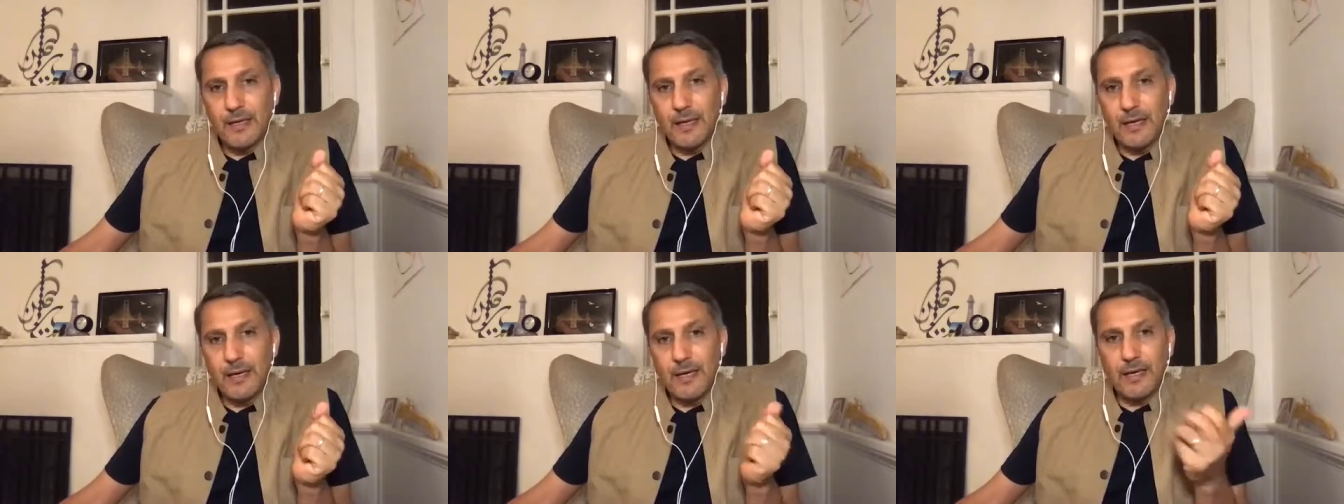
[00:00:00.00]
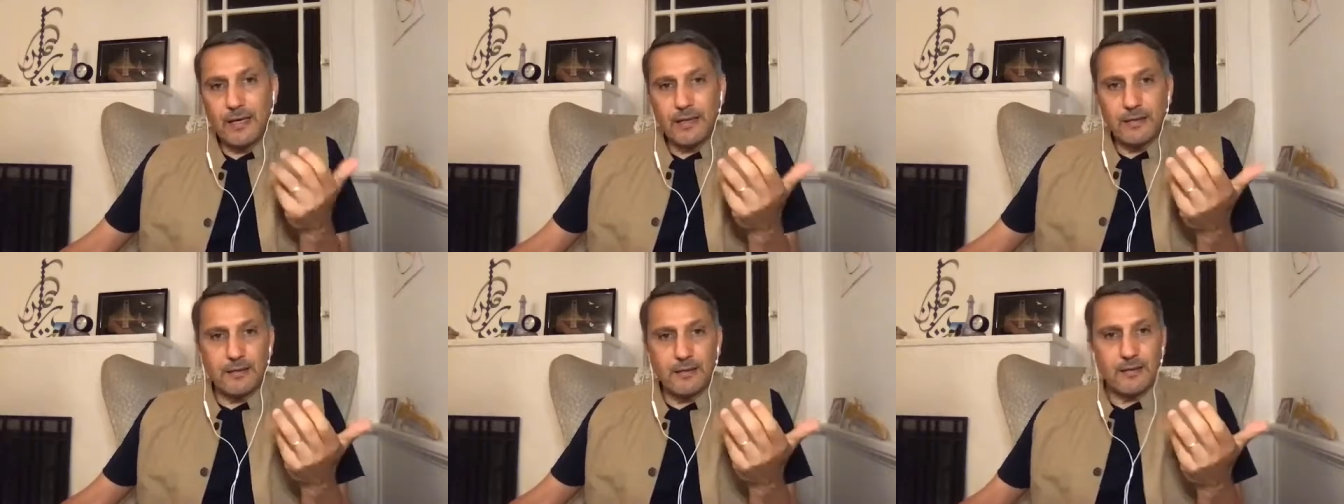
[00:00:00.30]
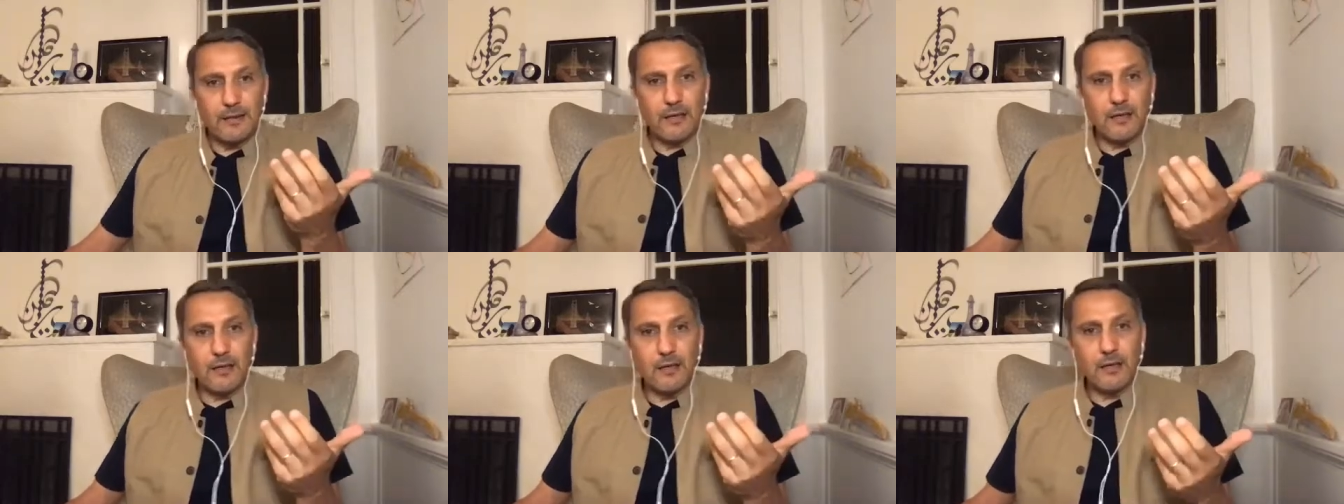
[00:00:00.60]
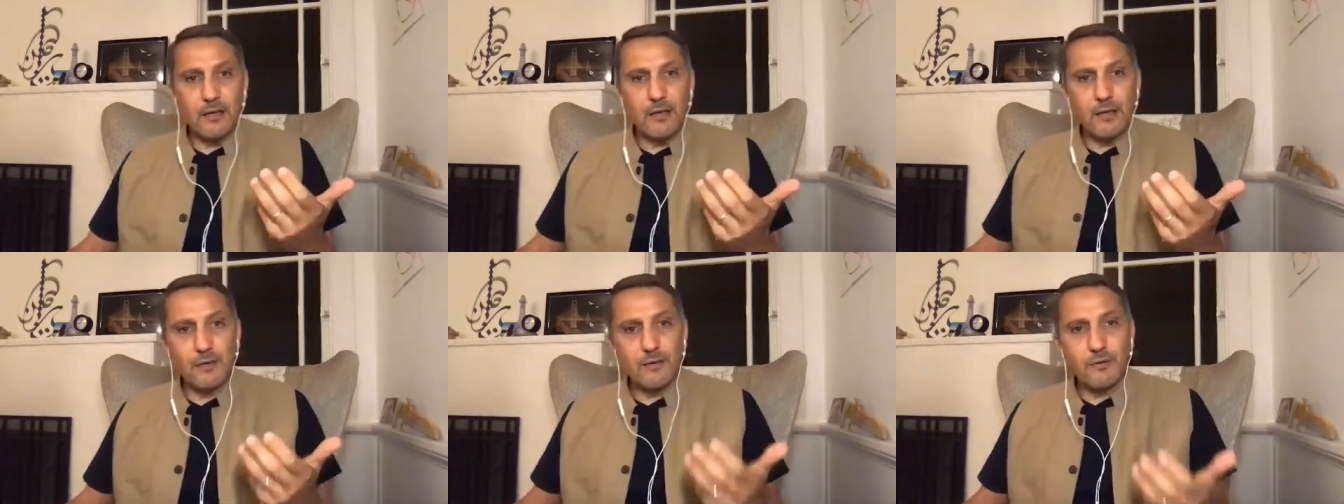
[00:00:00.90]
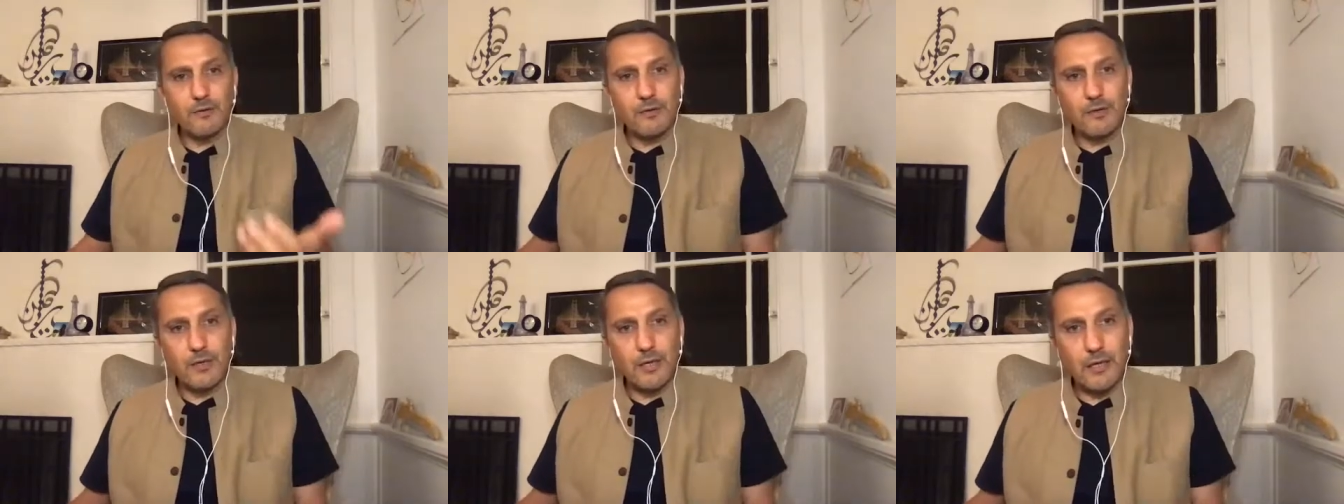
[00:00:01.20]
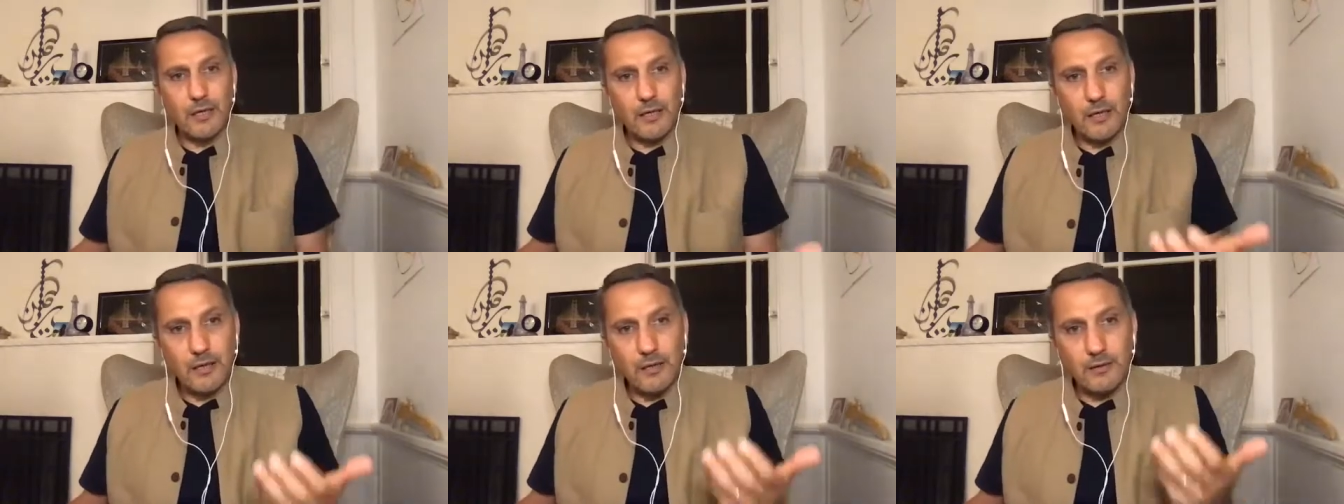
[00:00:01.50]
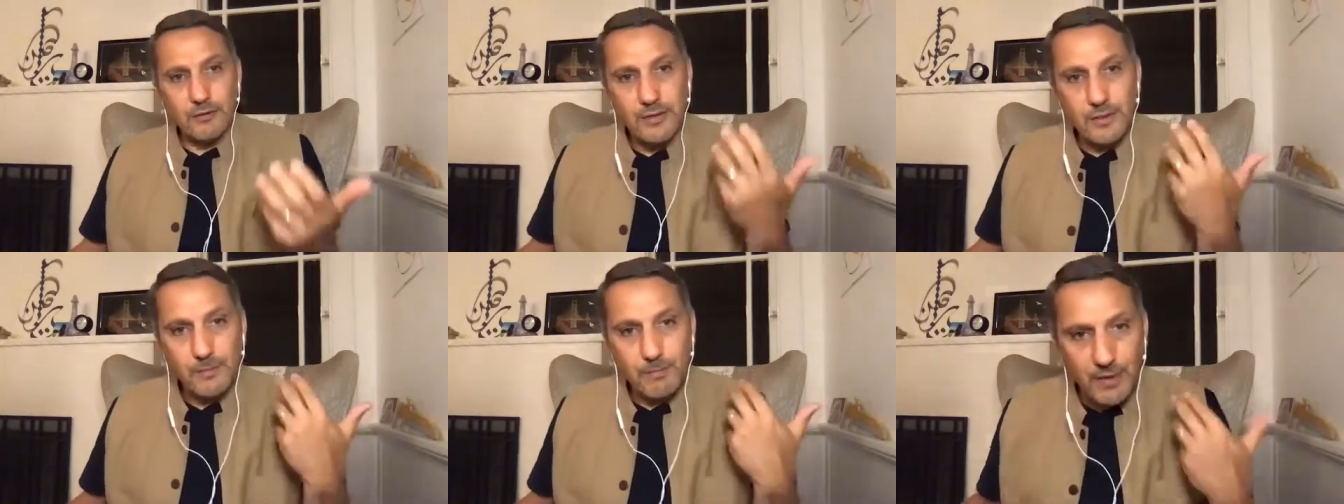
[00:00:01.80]
and are
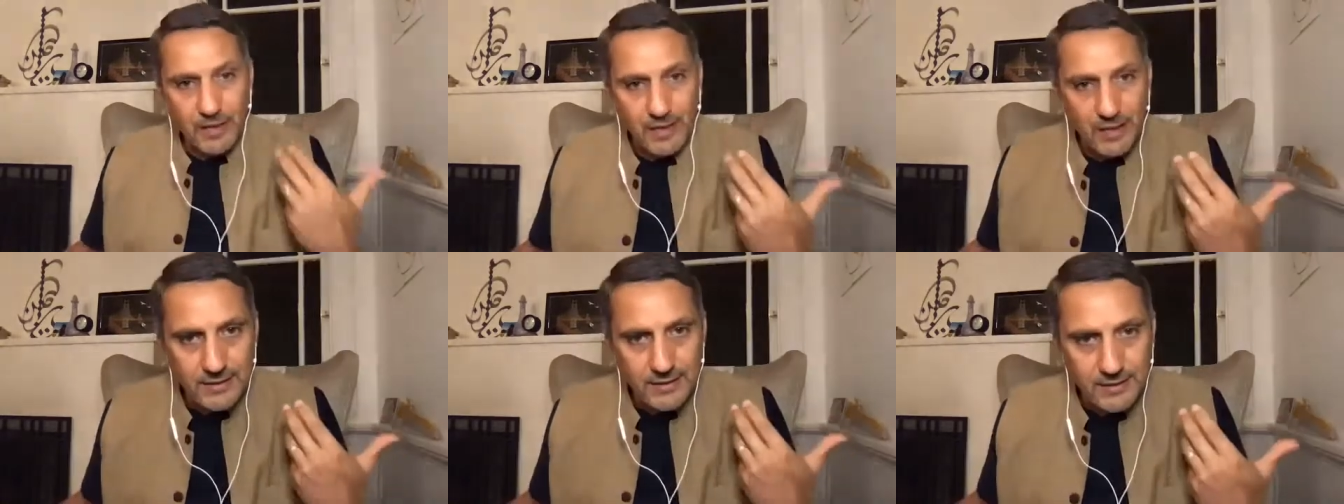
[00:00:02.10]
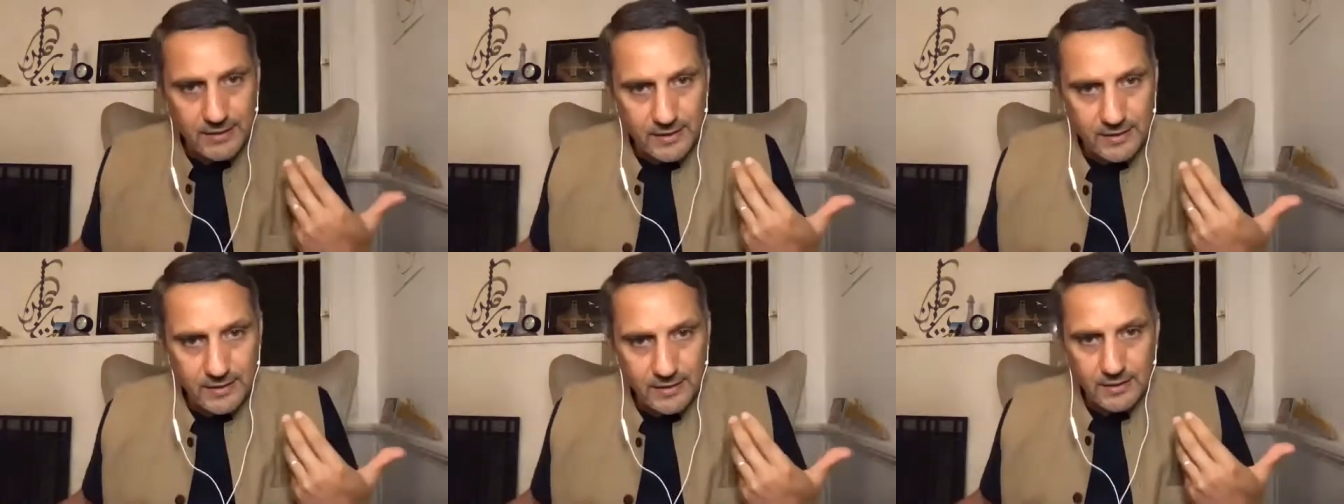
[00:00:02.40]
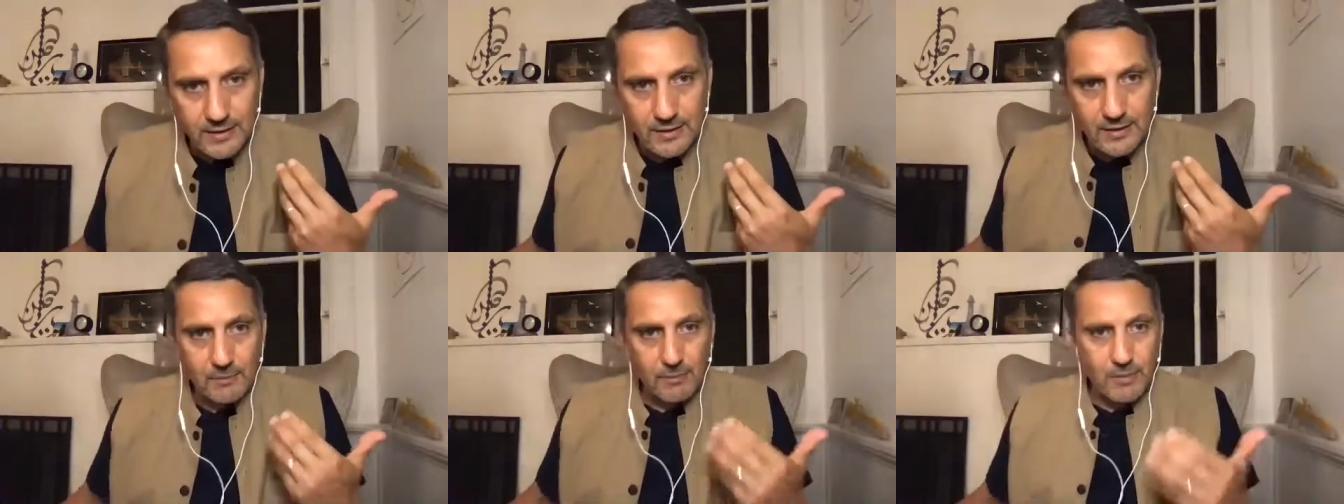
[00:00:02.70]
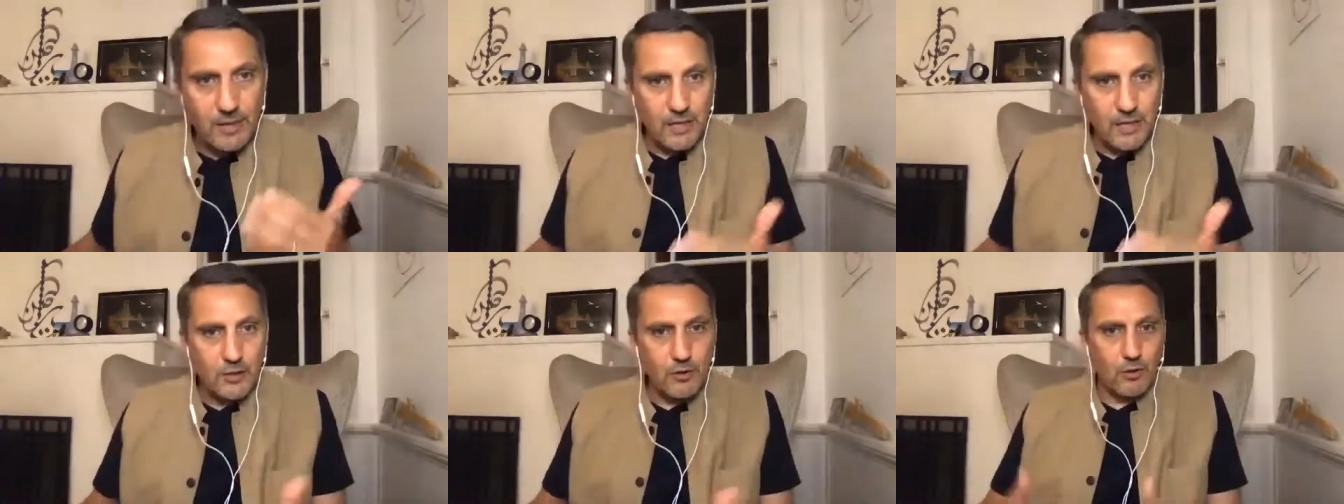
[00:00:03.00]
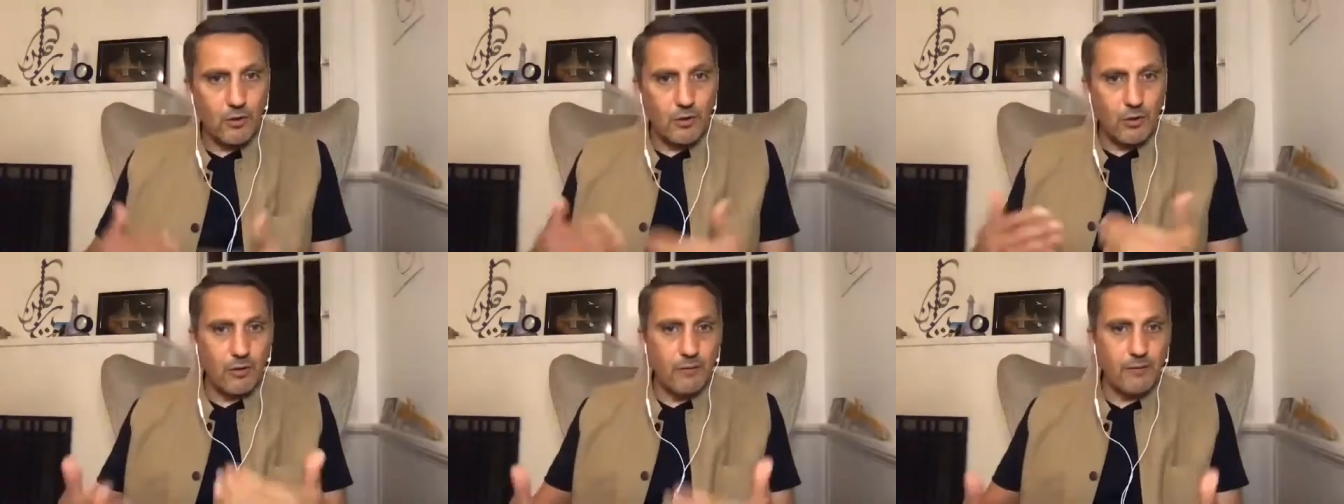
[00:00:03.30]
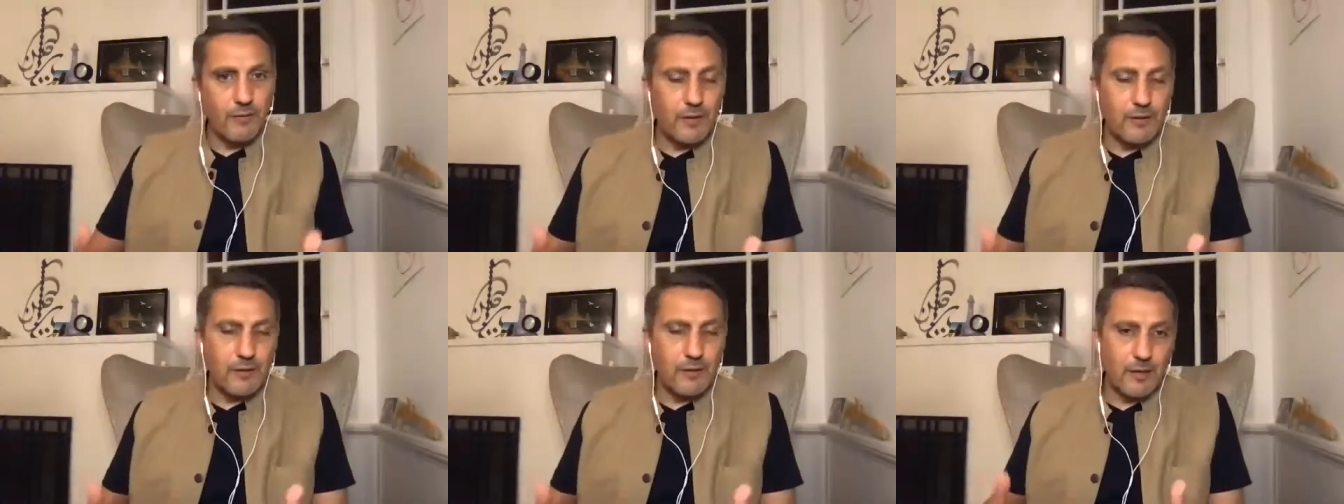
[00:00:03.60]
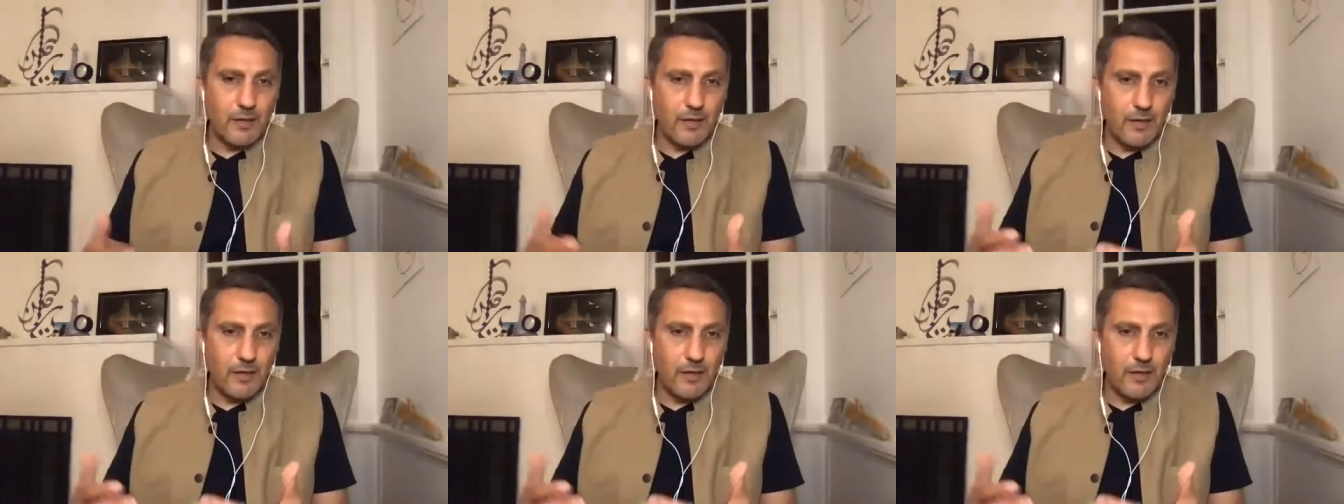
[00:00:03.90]
deposited in the mind over